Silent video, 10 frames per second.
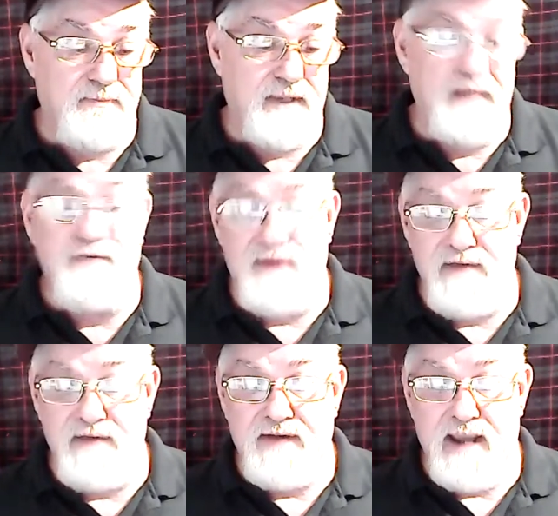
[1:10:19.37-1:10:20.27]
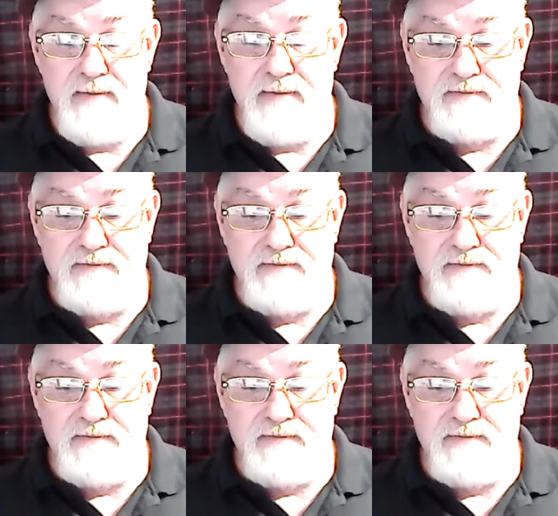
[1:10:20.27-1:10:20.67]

in front of a camera.